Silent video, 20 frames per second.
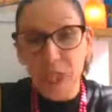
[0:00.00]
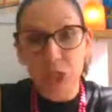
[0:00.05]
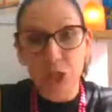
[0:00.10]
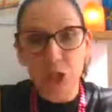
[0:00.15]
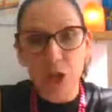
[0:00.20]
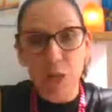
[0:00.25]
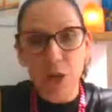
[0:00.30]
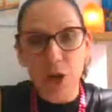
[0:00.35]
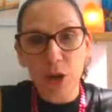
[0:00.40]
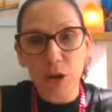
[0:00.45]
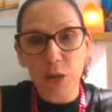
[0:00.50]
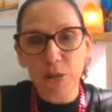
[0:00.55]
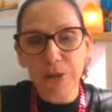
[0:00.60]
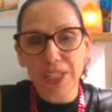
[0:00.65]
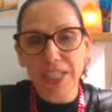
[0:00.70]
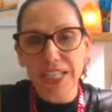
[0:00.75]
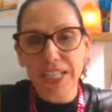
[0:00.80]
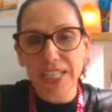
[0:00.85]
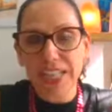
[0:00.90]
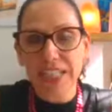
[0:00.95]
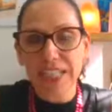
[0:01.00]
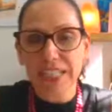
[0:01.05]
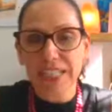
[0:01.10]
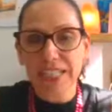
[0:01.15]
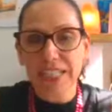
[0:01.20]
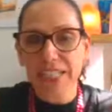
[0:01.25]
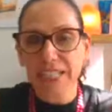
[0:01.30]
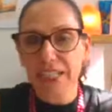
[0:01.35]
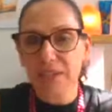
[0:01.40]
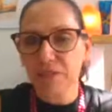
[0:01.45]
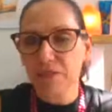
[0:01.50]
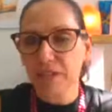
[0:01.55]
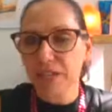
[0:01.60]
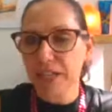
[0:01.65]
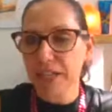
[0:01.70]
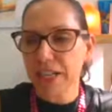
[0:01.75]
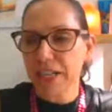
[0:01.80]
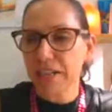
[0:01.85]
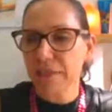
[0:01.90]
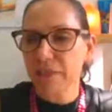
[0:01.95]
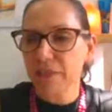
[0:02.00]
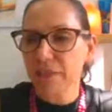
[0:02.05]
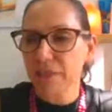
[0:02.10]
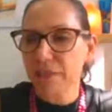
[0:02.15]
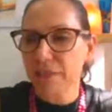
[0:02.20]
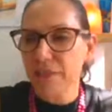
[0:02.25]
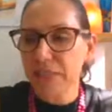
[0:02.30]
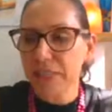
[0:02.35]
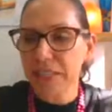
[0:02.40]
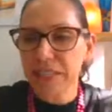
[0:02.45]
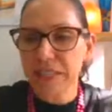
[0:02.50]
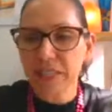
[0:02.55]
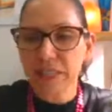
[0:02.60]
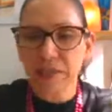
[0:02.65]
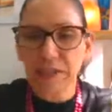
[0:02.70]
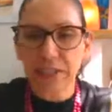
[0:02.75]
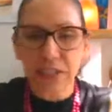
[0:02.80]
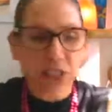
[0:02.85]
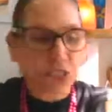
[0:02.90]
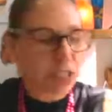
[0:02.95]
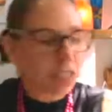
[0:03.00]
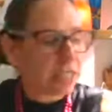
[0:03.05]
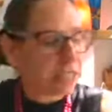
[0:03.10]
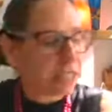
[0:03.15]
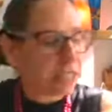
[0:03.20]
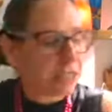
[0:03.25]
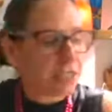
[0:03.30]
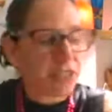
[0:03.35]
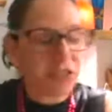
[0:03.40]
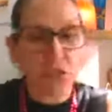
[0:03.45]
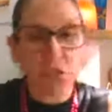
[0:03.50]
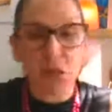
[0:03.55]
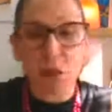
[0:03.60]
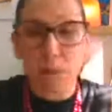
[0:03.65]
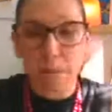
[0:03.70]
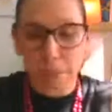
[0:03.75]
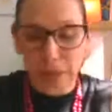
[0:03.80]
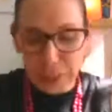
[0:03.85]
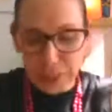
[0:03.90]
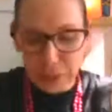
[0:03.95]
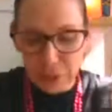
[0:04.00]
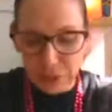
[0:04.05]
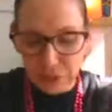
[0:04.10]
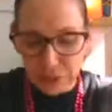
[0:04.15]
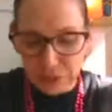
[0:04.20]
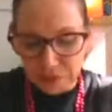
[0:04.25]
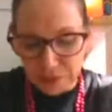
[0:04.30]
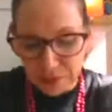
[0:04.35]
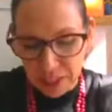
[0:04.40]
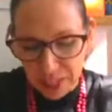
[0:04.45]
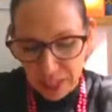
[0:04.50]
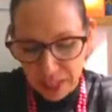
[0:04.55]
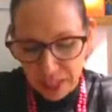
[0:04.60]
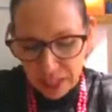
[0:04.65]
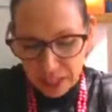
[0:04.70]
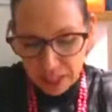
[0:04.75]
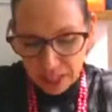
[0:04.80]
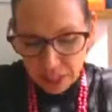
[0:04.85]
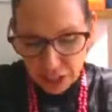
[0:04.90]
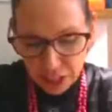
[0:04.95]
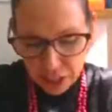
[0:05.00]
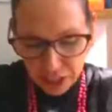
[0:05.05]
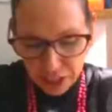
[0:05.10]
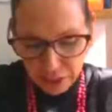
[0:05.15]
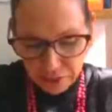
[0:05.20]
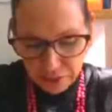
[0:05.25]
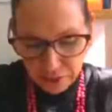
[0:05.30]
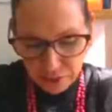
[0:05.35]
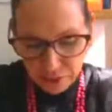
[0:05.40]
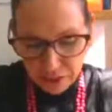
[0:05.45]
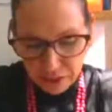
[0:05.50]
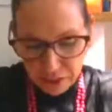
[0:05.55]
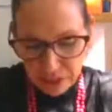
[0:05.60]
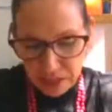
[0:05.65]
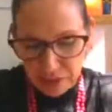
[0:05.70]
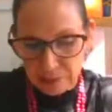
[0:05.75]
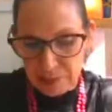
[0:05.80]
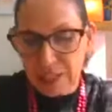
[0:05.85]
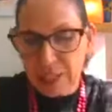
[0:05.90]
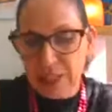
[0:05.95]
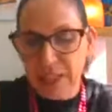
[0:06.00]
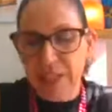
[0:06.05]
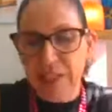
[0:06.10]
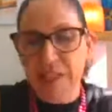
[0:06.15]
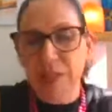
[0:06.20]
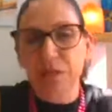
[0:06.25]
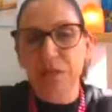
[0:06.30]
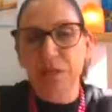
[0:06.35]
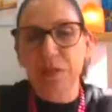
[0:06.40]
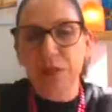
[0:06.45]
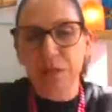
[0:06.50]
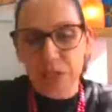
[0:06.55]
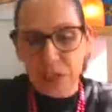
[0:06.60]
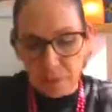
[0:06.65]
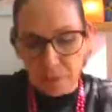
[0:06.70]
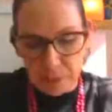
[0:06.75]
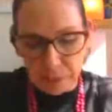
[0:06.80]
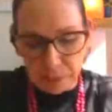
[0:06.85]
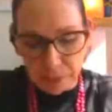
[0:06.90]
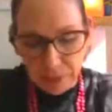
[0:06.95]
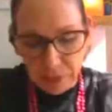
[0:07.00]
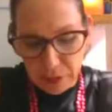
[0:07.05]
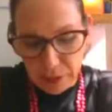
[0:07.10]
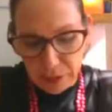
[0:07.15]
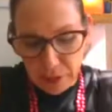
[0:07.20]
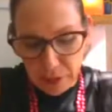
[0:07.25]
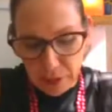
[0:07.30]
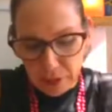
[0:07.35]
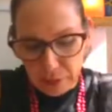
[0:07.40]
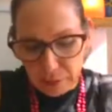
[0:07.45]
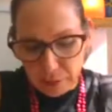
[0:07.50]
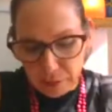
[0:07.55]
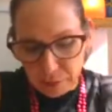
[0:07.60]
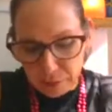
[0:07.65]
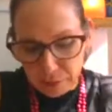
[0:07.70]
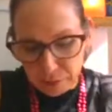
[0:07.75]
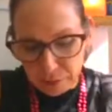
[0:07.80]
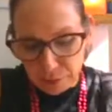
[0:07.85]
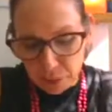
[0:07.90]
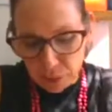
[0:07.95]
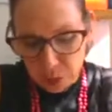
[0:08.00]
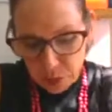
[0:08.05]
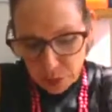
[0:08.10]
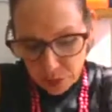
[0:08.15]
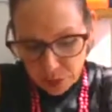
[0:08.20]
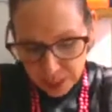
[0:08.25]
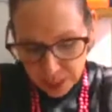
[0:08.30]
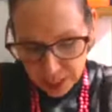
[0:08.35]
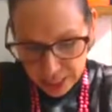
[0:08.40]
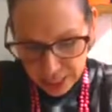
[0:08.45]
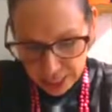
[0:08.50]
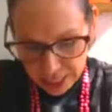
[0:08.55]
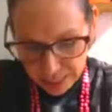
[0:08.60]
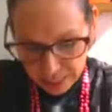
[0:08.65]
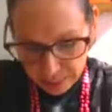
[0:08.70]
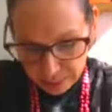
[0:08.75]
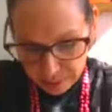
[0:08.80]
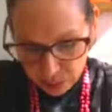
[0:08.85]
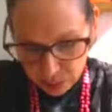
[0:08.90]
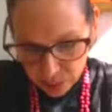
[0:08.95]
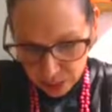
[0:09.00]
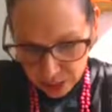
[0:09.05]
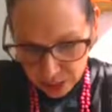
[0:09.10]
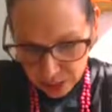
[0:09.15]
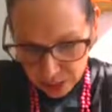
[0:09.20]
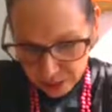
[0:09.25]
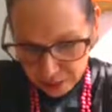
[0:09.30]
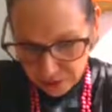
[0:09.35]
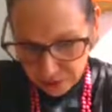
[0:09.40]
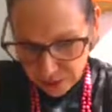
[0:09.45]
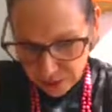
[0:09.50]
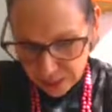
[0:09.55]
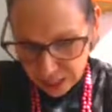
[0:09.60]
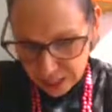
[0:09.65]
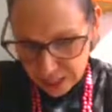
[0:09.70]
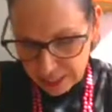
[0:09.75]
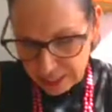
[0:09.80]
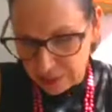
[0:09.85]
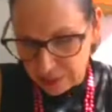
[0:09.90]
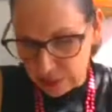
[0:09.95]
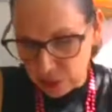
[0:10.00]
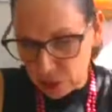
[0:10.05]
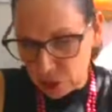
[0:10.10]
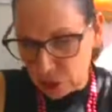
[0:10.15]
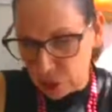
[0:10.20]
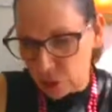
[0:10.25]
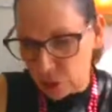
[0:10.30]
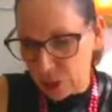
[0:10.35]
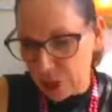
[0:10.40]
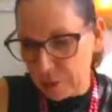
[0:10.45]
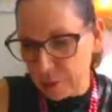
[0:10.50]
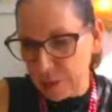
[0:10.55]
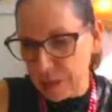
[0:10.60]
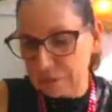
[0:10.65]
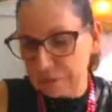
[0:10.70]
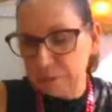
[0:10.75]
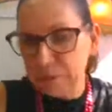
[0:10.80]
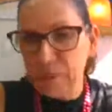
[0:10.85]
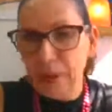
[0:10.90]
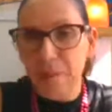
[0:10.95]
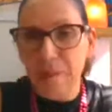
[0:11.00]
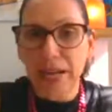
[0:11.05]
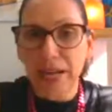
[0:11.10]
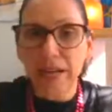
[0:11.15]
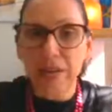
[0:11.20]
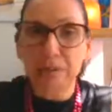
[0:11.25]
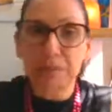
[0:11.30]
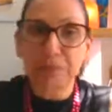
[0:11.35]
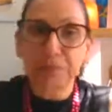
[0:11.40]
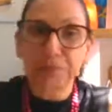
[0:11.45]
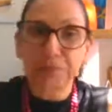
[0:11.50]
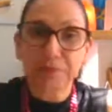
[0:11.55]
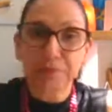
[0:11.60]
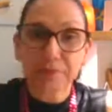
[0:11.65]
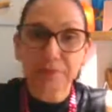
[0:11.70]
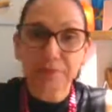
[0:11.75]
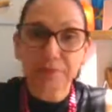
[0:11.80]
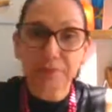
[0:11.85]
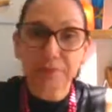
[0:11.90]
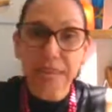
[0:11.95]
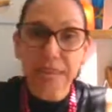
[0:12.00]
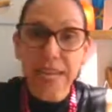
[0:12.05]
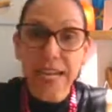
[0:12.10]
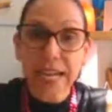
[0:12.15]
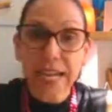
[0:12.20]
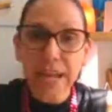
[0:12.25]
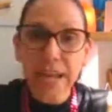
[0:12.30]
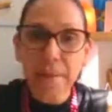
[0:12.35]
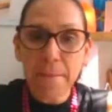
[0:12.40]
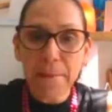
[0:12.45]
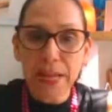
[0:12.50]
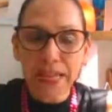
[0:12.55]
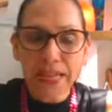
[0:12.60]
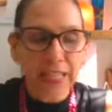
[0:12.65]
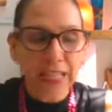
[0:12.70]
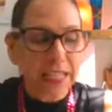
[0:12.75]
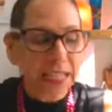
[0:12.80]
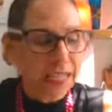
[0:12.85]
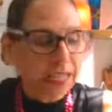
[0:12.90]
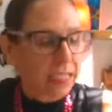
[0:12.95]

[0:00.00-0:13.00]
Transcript: a new poem today that I started writing a few months ago, actually, and I just got back to it, just to give you a bit of an update on some book stuffs, and to talk a bit about numbing,